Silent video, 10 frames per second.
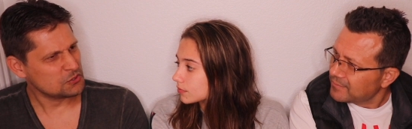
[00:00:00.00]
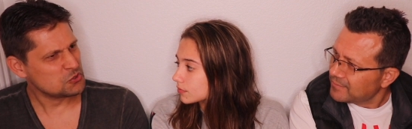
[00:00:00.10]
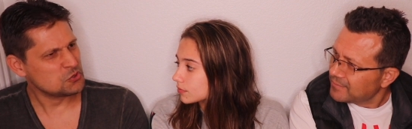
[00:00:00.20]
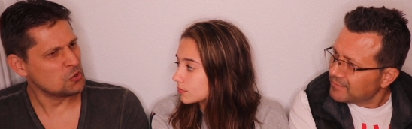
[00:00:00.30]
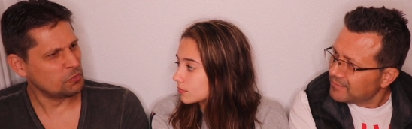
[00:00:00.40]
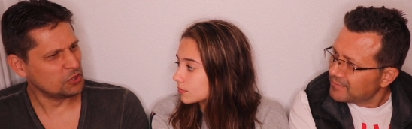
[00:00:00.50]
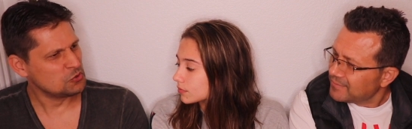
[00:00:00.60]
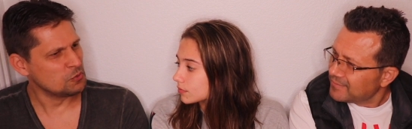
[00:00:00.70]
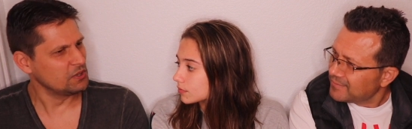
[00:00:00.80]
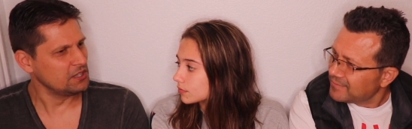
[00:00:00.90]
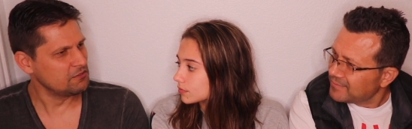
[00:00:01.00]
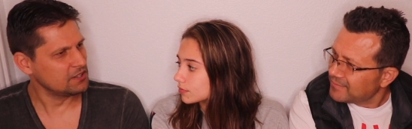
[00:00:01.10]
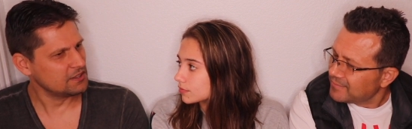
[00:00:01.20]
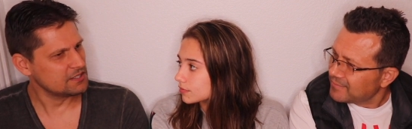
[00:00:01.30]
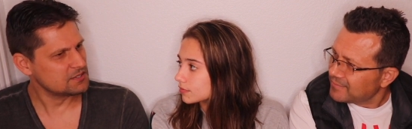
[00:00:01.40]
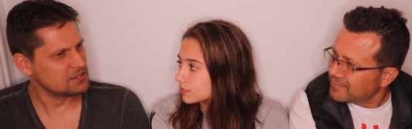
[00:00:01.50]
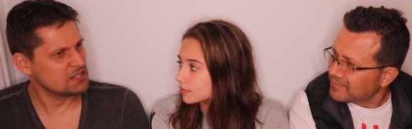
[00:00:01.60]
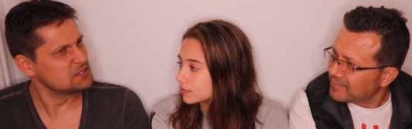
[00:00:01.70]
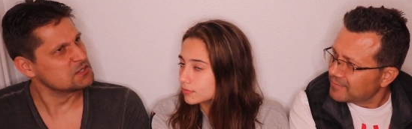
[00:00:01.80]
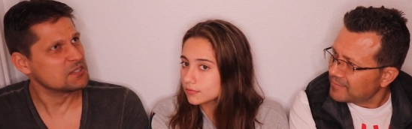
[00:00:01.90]
Speaker 1: uh, stupid to believe in this
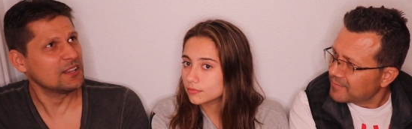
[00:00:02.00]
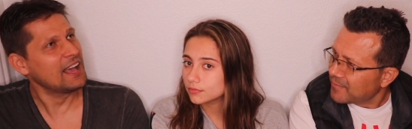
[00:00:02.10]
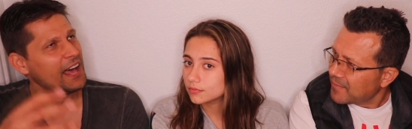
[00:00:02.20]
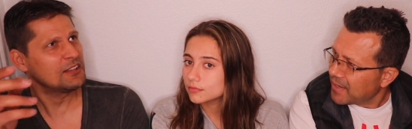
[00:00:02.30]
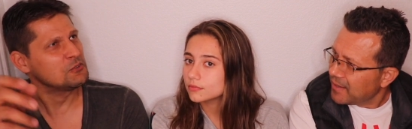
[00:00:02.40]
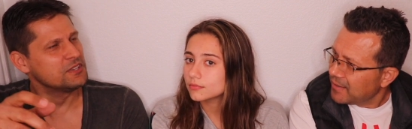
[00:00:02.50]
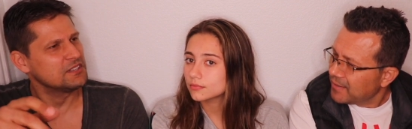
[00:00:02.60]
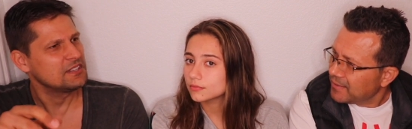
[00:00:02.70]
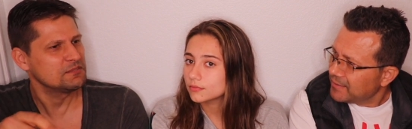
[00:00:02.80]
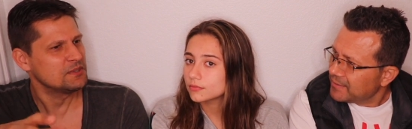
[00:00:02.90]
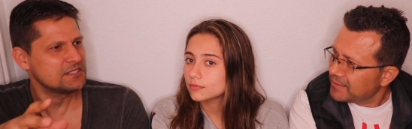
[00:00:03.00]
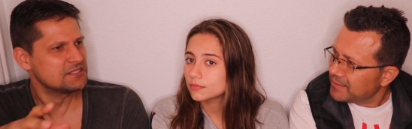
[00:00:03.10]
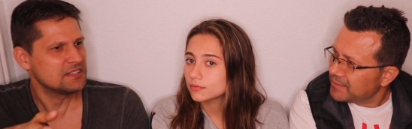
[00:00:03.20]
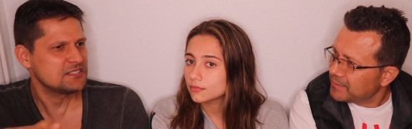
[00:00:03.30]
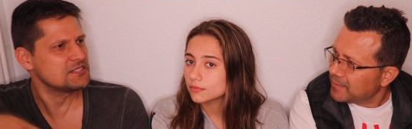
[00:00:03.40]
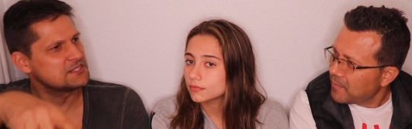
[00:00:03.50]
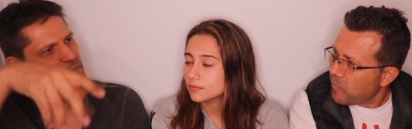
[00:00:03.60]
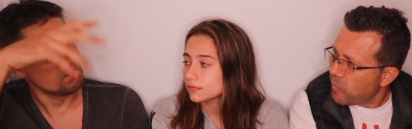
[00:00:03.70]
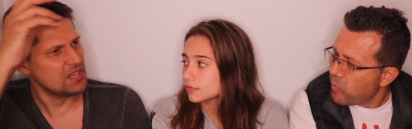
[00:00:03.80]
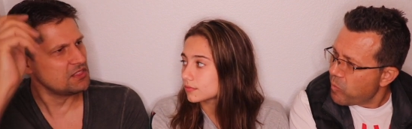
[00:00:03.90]
mm-hmm. this god he, he, this this is
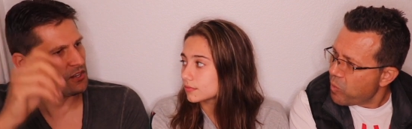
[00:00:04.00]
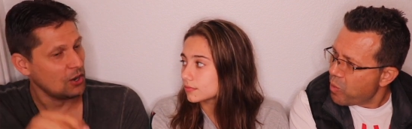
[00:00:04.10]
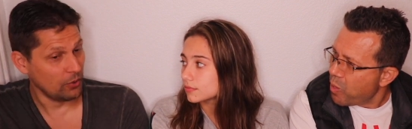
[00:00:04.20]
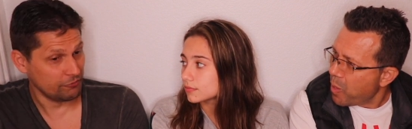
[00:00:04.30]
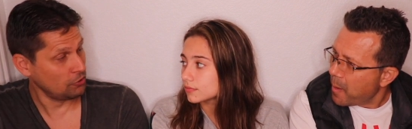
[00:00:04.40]
a myth you know in